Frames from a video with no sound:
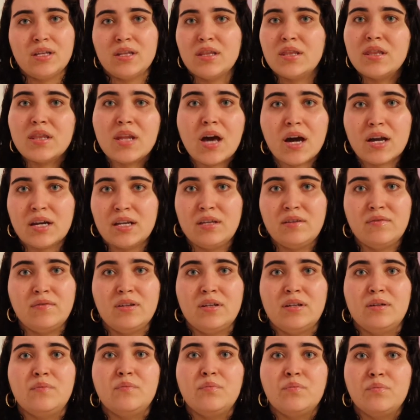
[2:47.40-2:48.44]
not
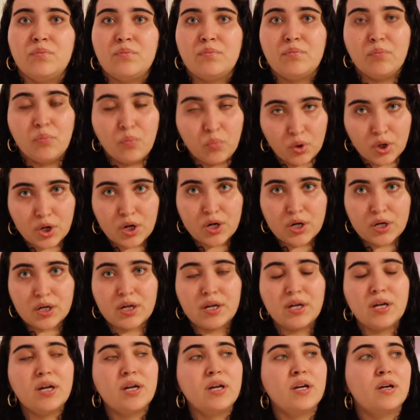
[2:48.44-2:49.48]
even work,
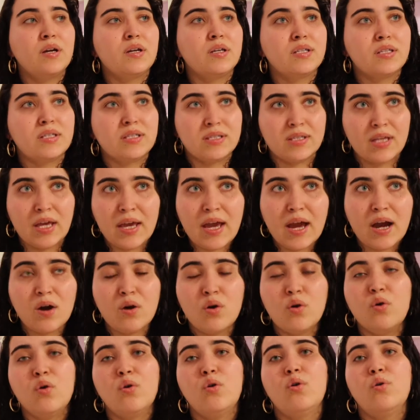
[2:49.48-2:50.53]
stay at
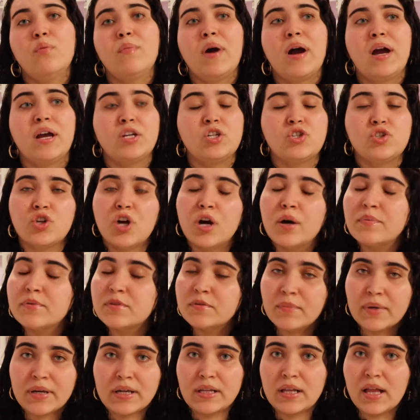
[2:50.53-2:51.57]
home. I dropped
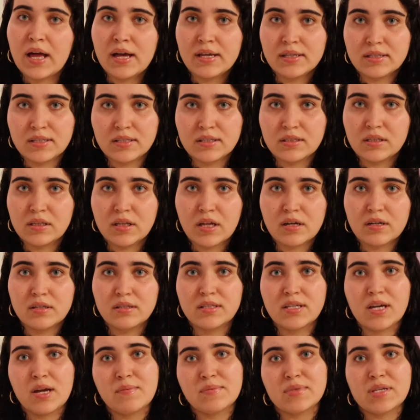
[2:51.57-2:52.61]
my classes a lot of
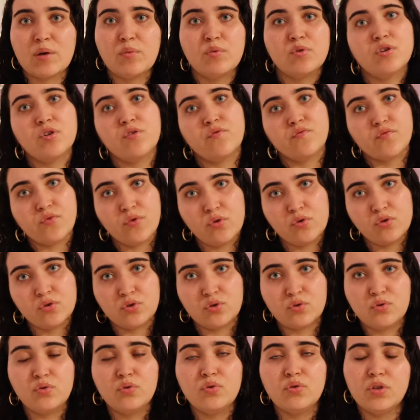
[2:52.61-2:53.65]
times. I would enroll in
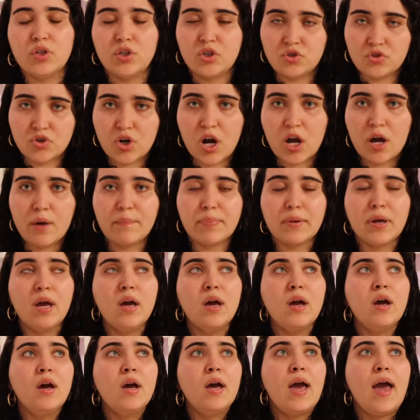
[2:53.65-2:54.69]
school and drop.
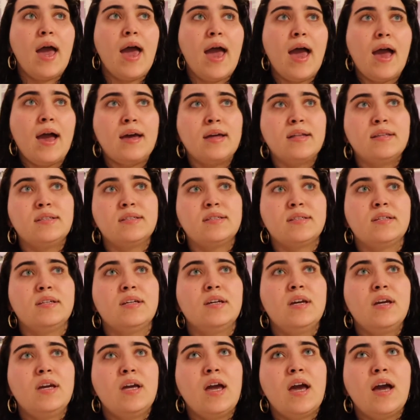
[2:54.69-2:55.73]
And
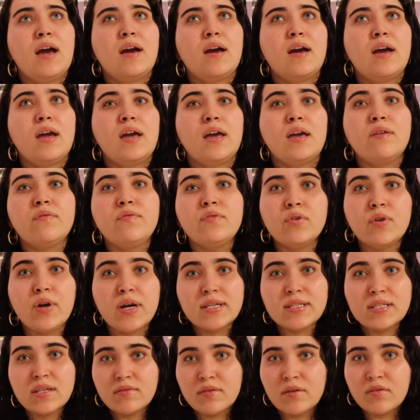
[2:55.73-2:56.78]
if you
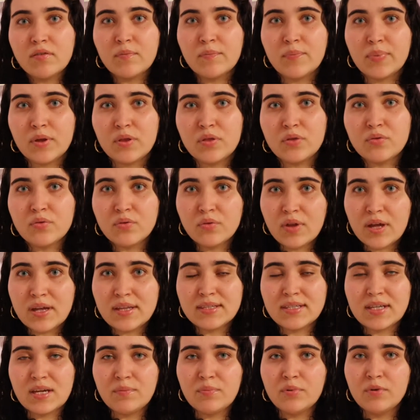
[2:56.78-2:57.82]
guys have ever been through that
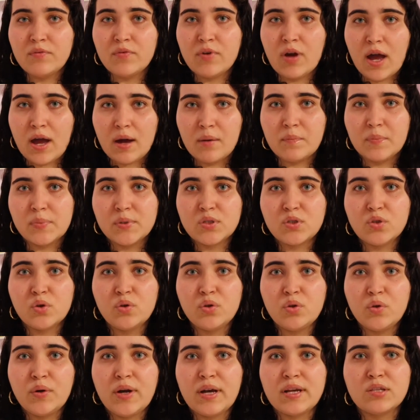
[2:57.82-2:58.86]
type of episode,
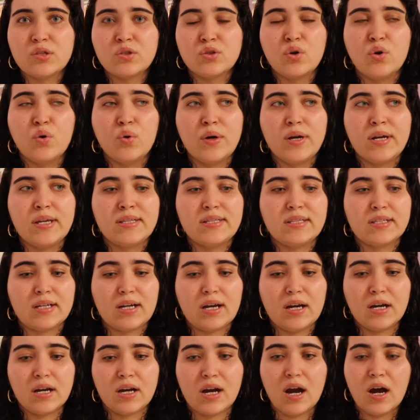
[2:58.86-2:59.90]
you guys know it's
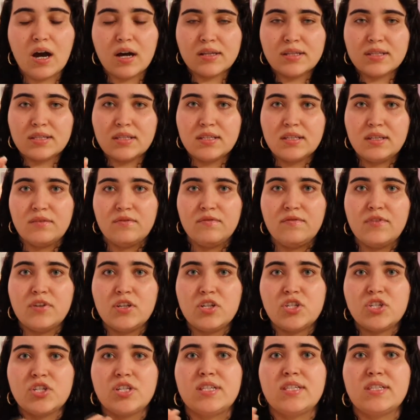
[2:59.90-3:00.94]
a constant
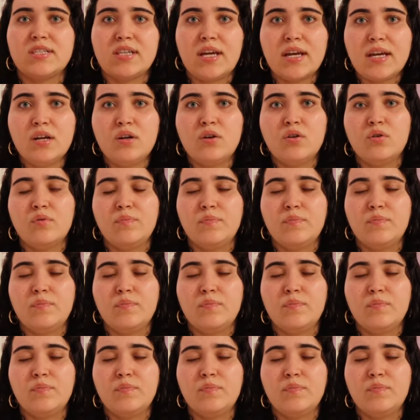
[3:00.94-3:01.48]
vicious cycle,